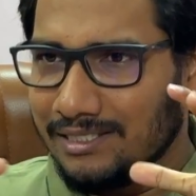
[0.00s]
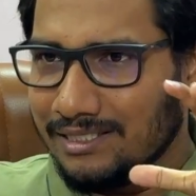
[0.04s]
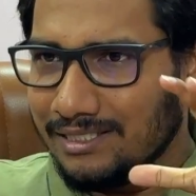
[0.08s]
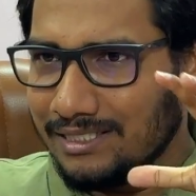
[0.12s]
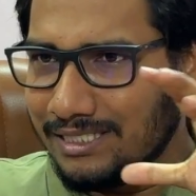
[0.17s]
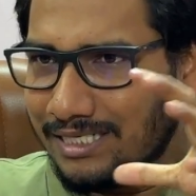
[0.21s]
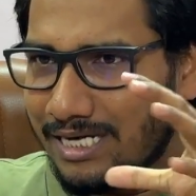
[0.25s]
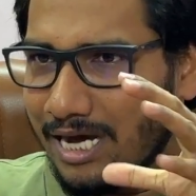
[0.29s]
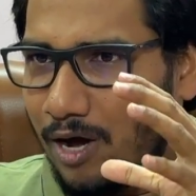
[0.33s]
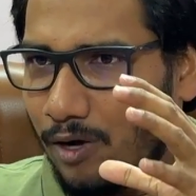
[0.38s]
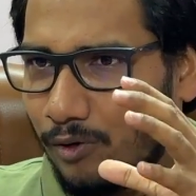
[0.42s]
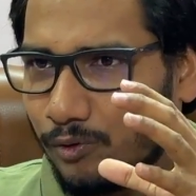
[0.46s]

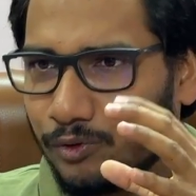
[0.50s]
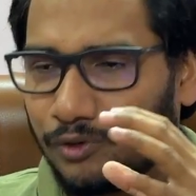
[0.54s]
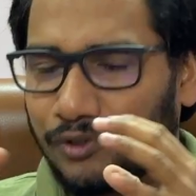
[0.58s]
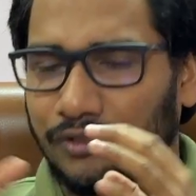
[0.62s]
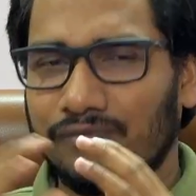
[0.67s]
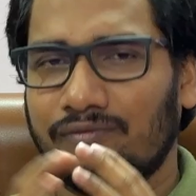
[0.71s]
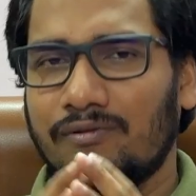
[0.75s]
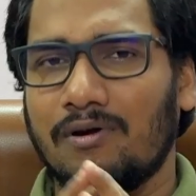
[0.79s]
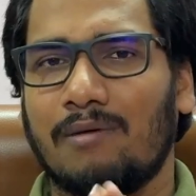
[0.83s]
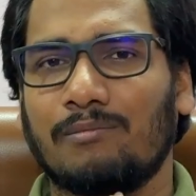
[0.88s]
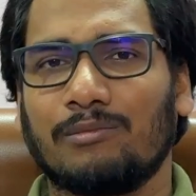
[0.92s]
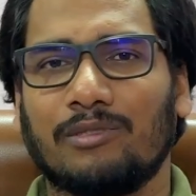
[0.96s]
gauge
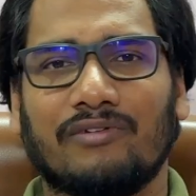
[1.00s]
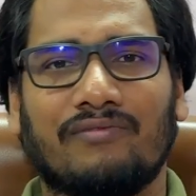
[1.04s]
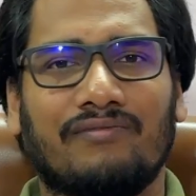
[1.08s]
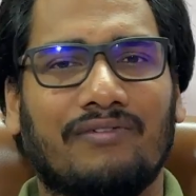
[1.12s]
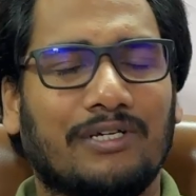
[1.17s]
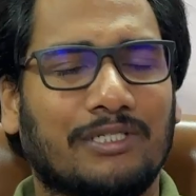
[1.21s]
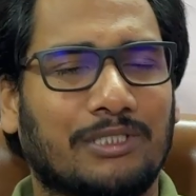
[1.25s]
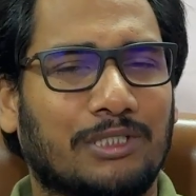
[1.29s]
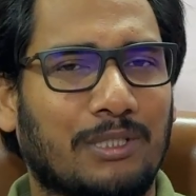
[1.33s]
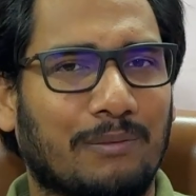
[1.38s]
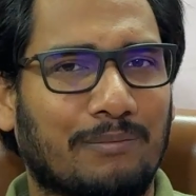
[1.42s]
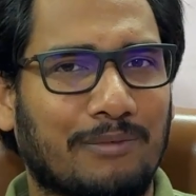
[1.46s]
from the
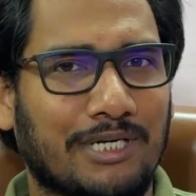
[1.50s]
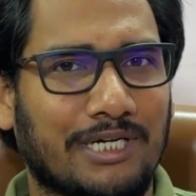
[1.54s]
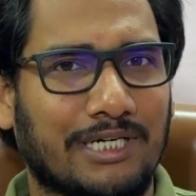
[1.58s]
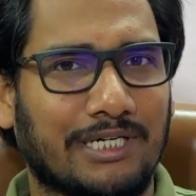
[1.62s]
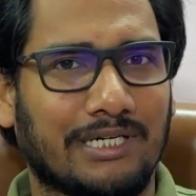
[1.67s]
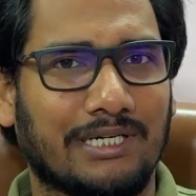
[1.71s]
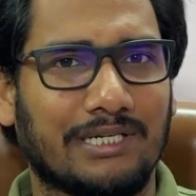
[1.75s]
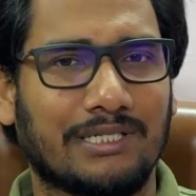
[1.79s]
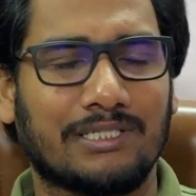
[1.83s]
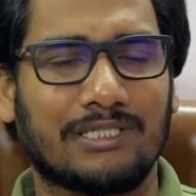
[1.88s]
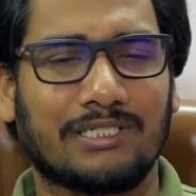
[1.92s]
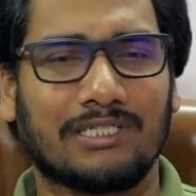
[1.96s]
first
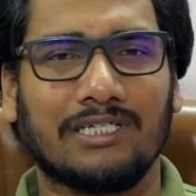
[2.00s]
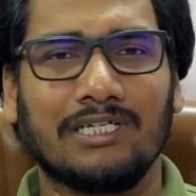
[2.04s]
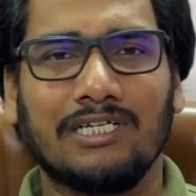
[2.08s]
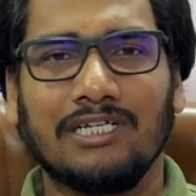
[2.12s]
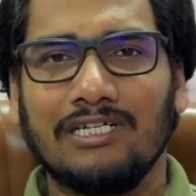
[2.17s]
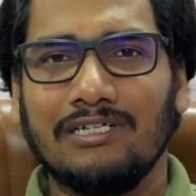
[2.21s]
appearance.